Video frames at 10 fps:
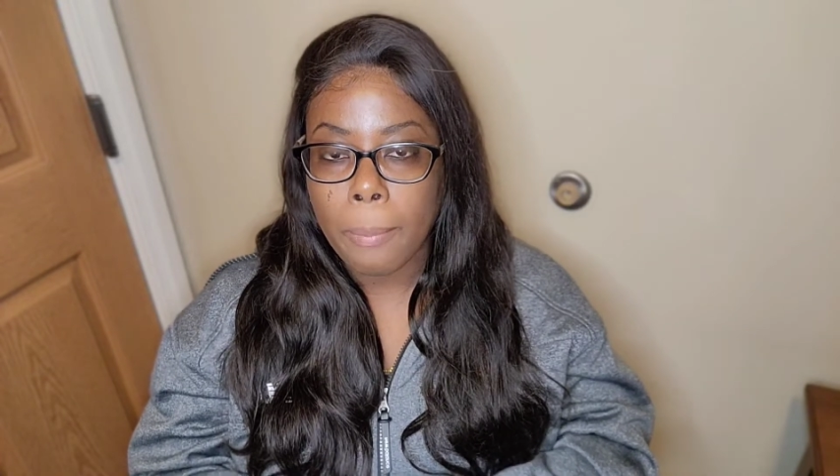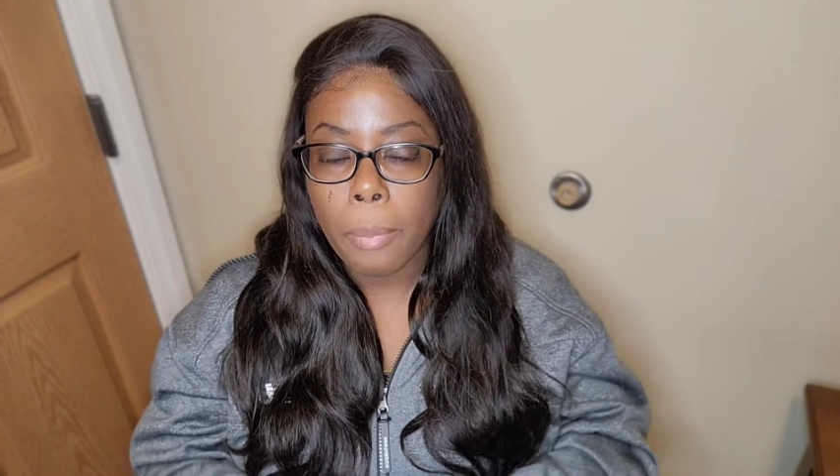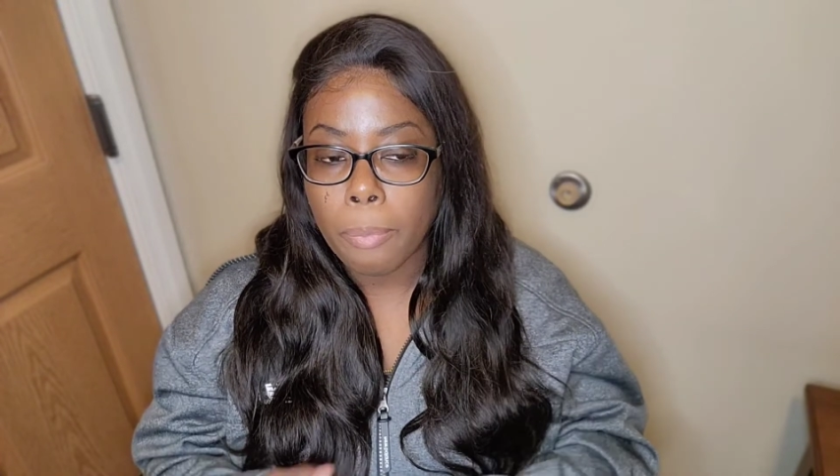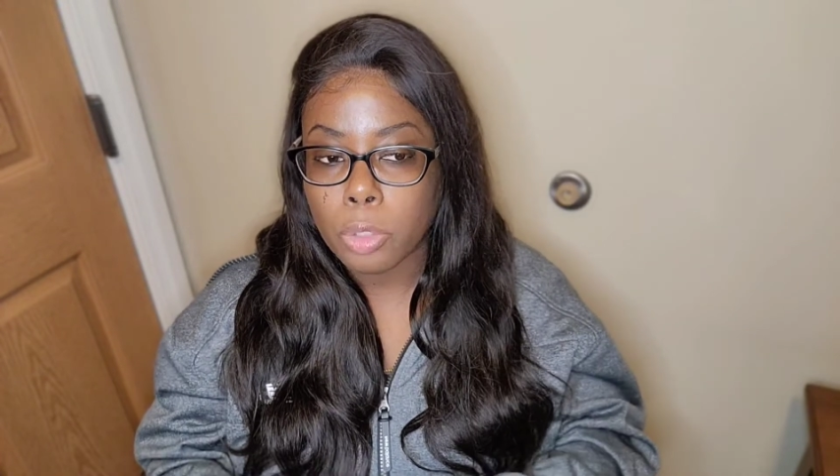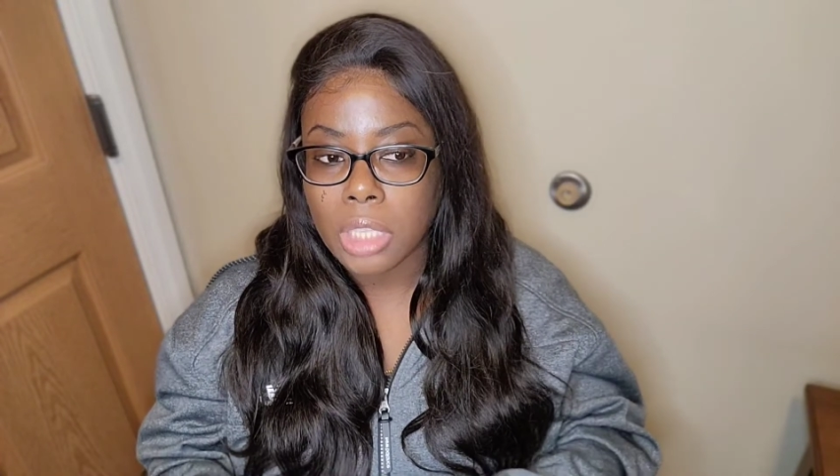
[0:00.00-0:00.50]

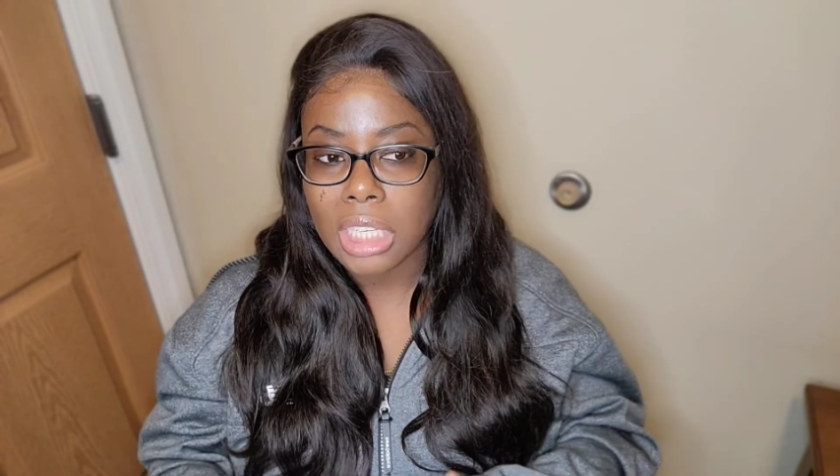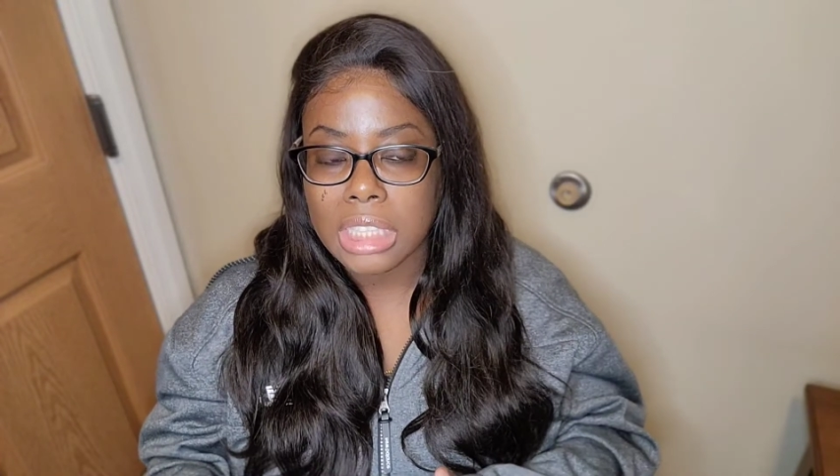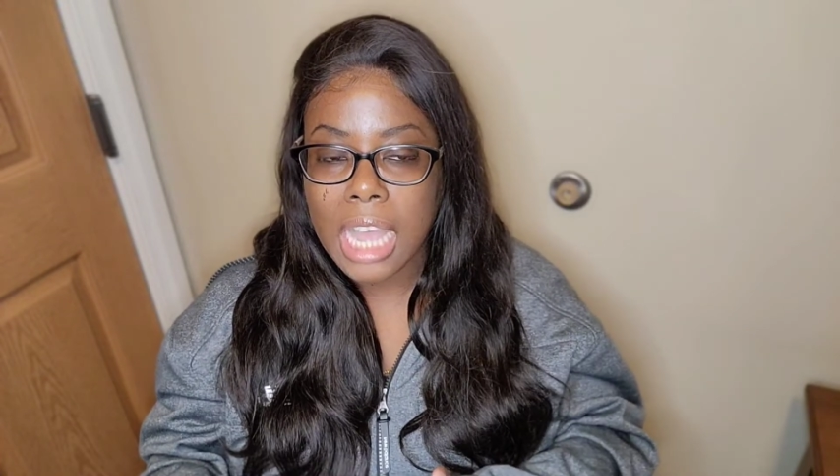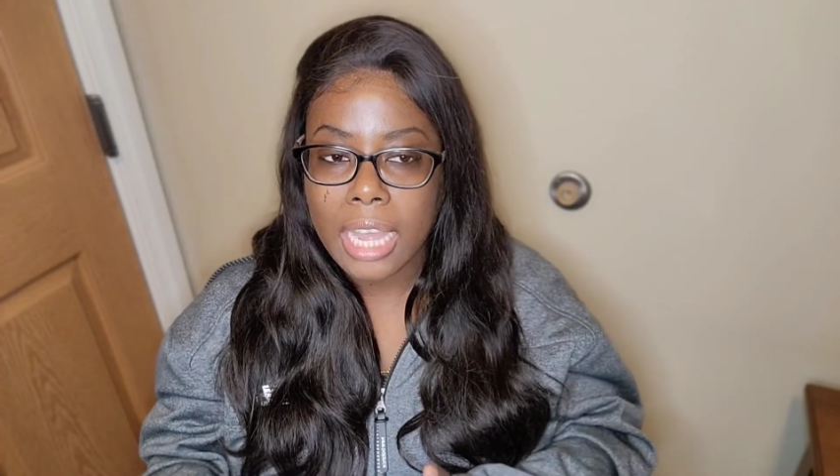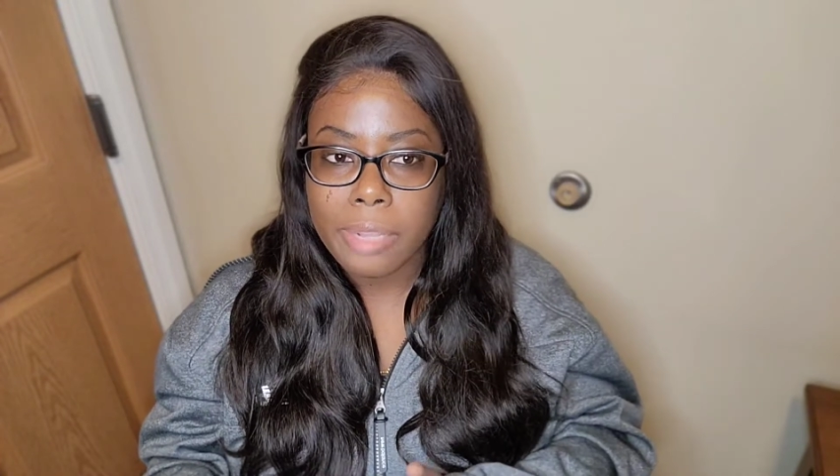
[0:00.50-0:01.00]
But most of the
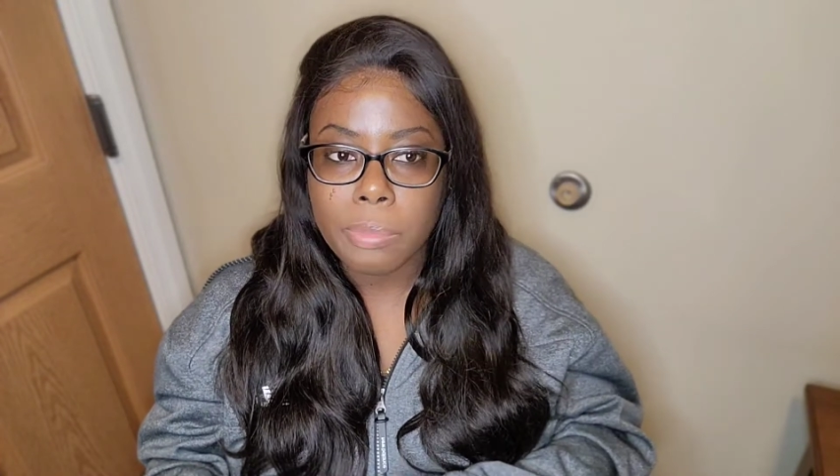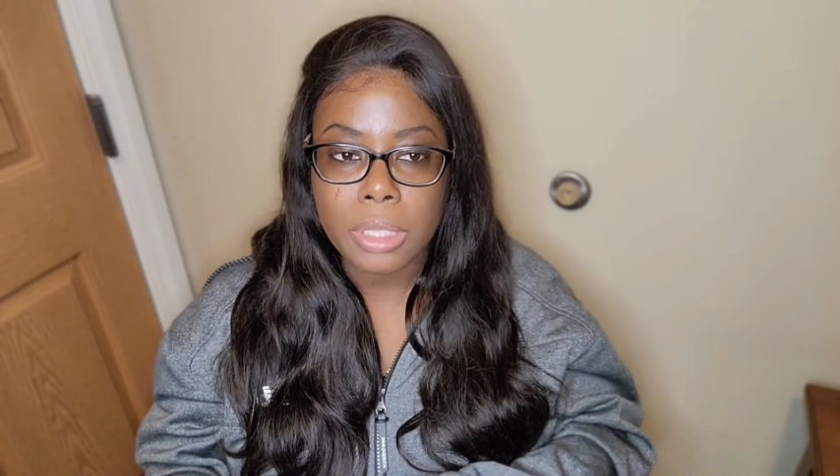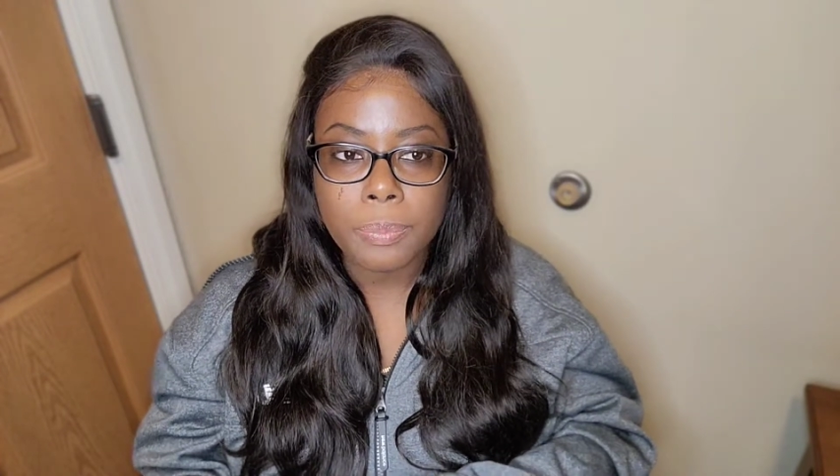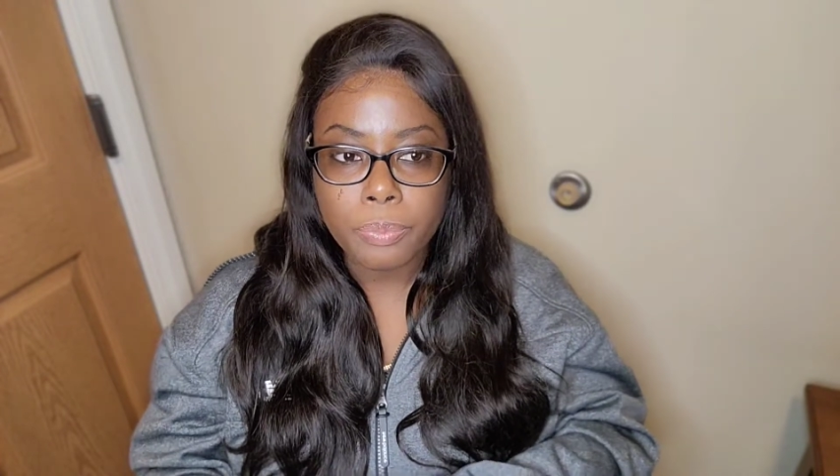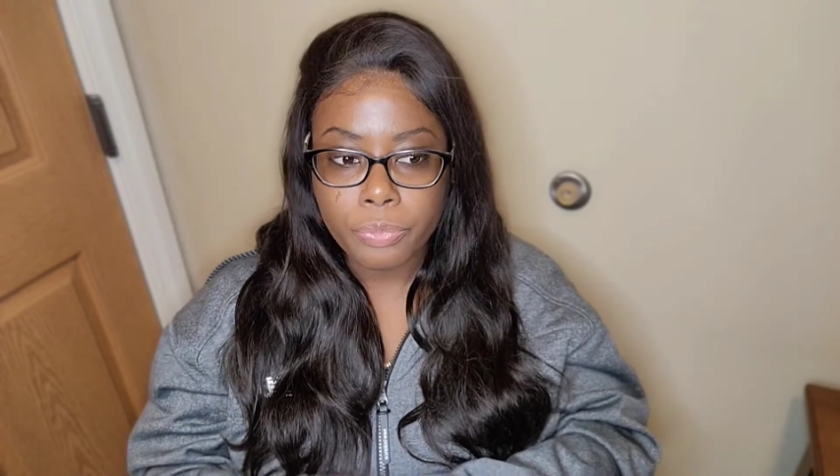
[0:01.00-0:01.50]
times
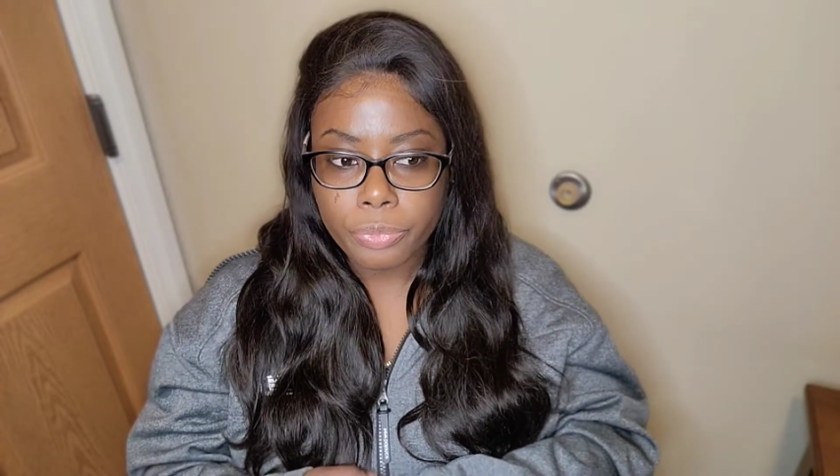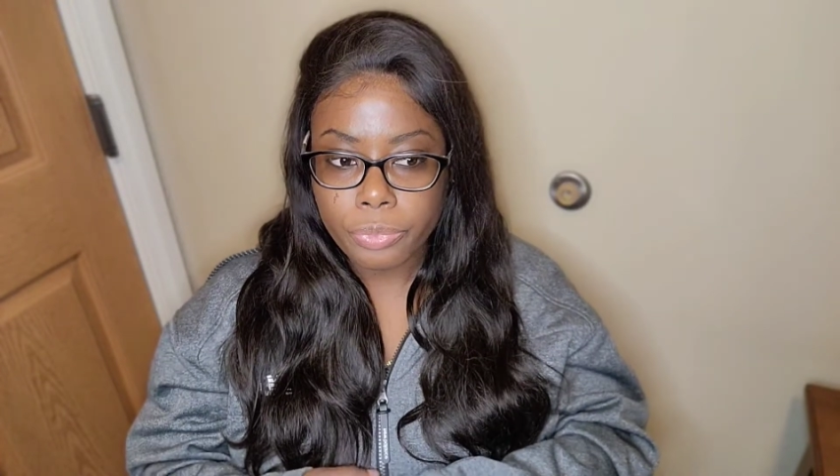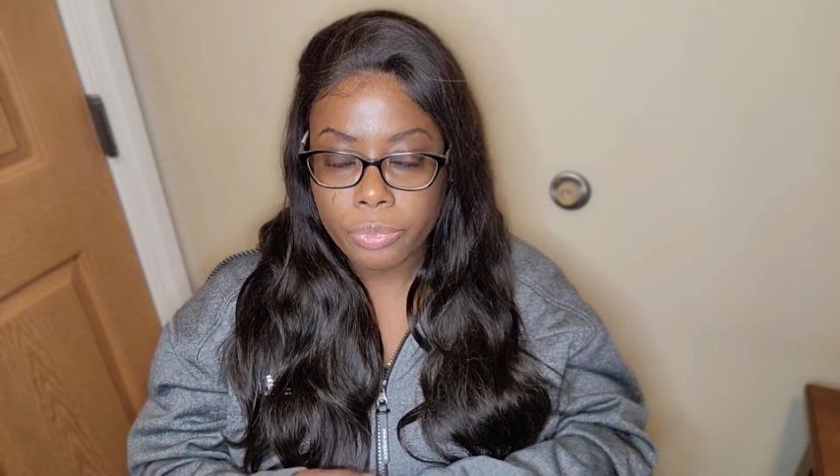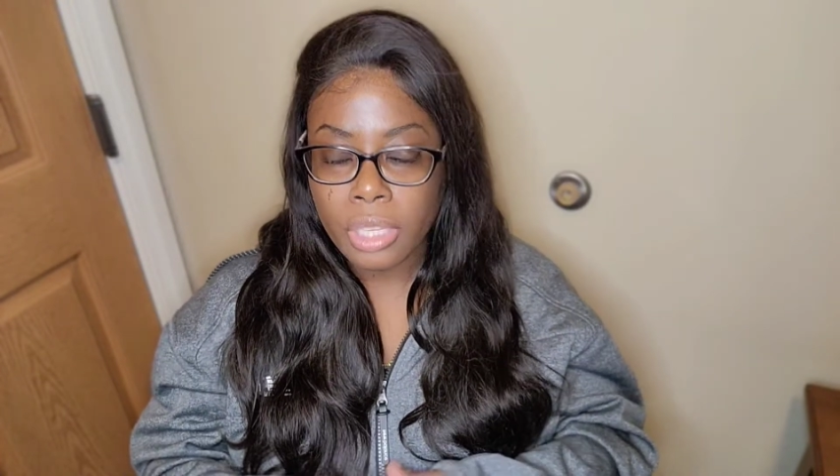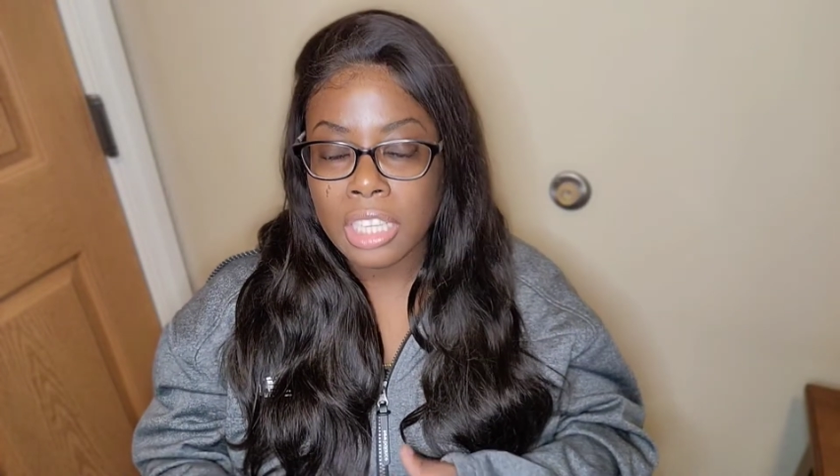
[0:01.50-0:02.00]

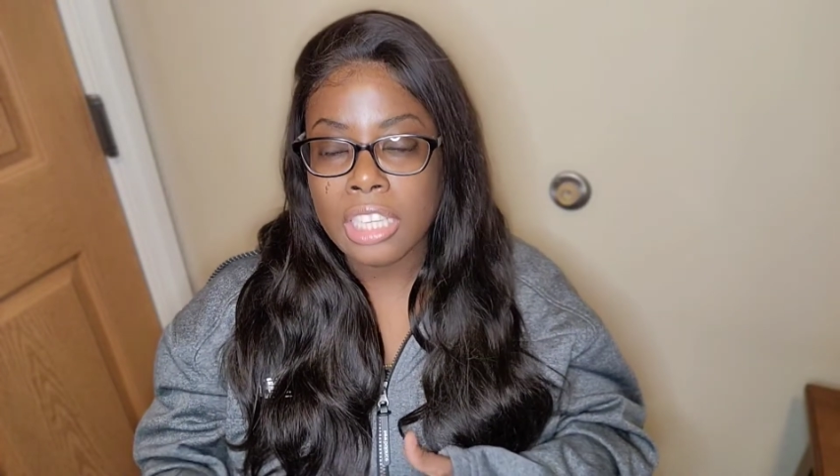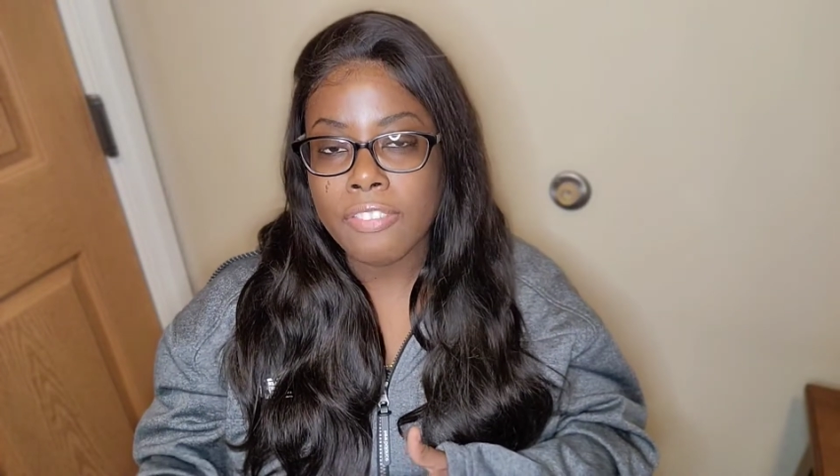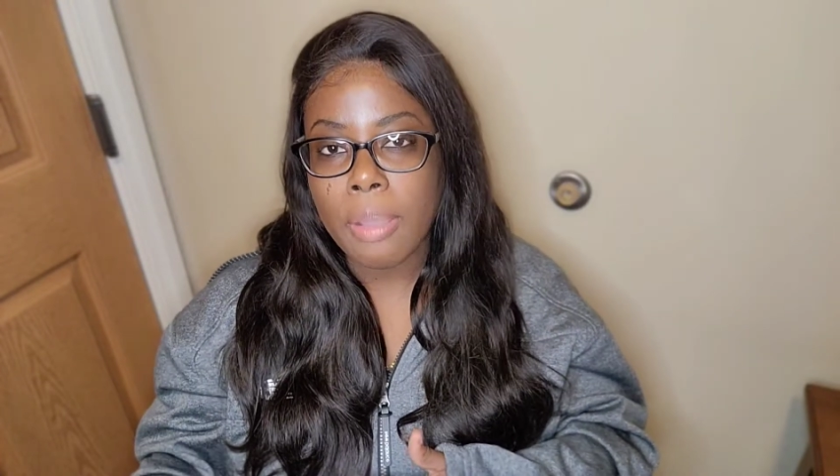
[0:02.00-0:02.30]
if